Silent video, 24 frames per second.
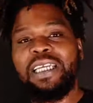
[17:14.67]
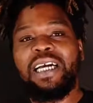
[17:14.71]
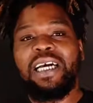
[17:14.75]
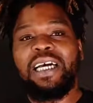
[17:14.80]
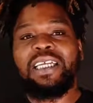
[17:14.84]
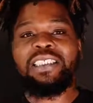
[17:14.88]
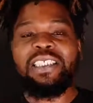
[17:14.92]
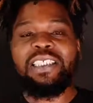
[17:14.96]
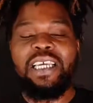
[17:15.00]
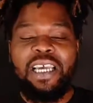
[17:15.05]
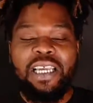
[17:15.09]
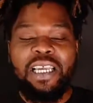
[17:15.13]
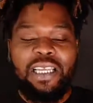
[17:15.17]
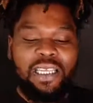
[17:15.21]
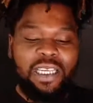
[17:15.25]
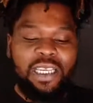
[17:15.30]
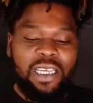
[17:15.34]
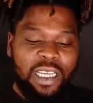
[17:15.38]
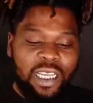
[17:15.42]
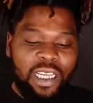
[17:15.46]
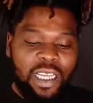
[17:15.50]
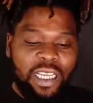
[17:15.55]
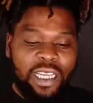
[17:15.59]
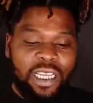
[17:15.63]
contact
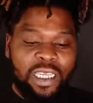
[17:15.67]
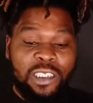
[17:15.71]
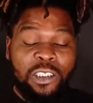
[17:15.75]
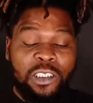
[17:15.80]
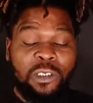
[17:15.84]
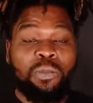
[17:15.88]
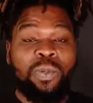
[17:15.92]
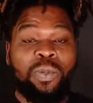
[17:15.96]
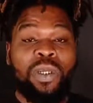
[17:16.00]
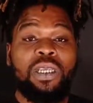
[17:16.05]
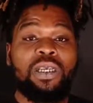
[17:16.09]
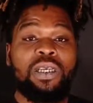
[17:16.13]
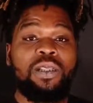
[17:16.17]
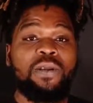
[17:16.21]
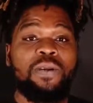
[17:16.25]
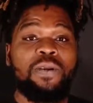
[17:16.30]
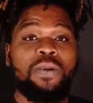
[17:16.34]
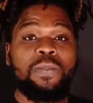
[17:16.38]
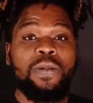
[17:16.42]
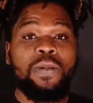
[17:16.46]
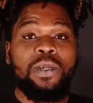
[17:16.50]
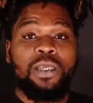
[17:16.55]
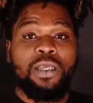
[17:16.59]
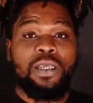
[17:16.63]
and speak a
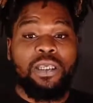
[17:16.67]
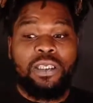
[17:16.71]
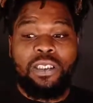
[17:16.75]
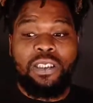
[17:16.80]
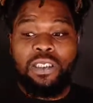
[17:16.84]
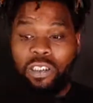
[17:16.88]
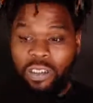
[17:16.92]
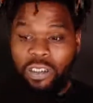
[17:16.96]
little bit.